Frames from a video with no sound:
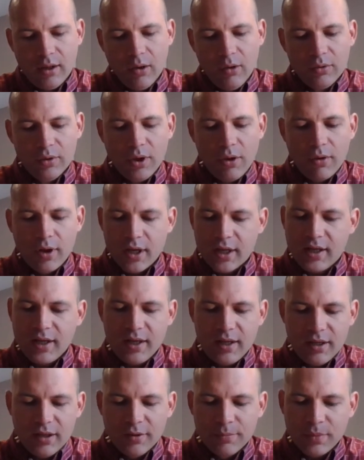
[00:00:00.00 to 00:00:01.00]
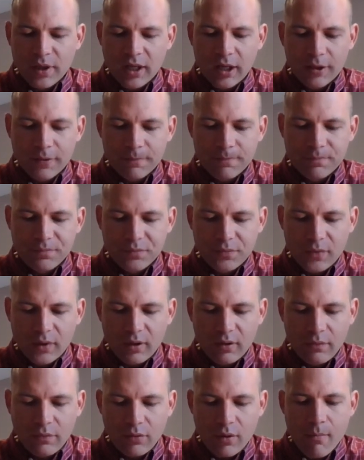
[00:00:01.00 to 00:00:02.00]
O Lord, heal me,
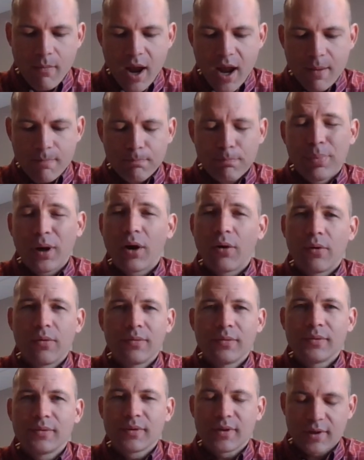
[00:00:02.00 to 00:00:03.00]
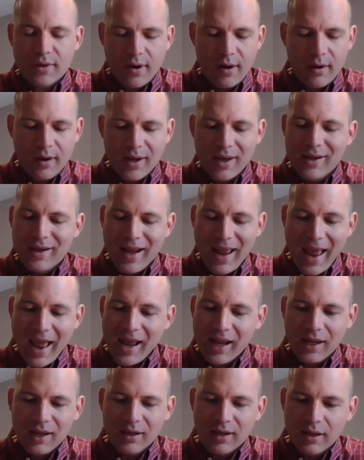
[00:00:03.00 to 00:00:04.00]
for my bones are in
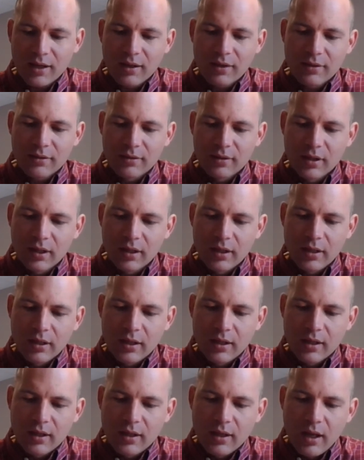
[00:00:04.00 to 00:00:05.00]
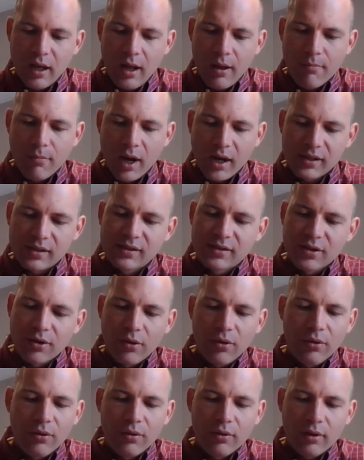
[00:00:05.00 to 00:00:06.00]
agony. My
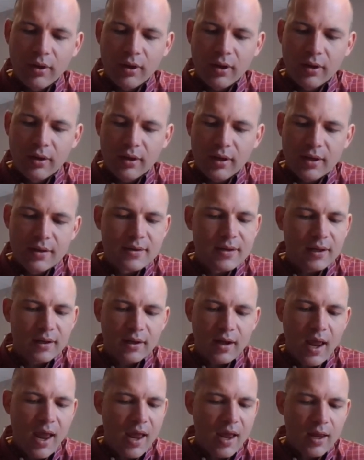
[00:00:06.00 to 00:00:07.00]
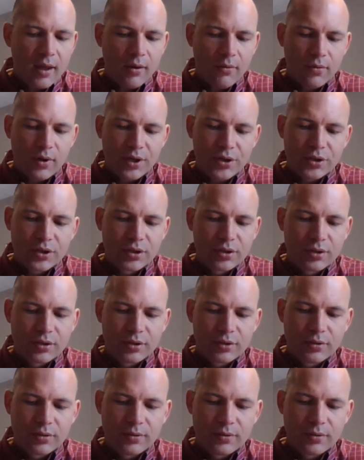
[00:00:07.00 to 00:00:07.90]
soul is in anguish.